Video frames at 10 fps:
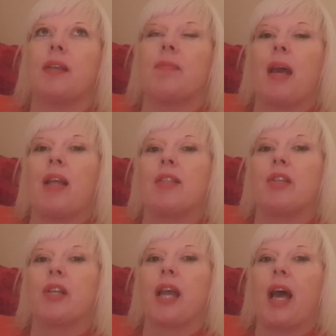Mel's
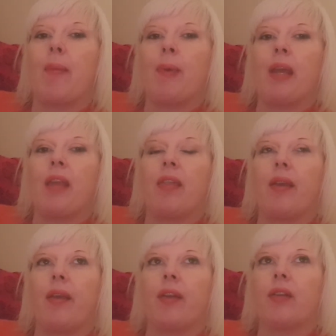looking at Abby
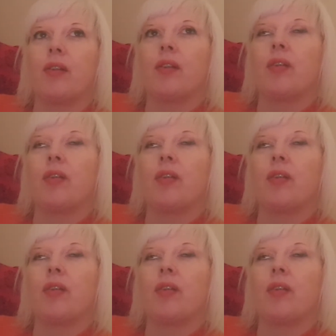thinking,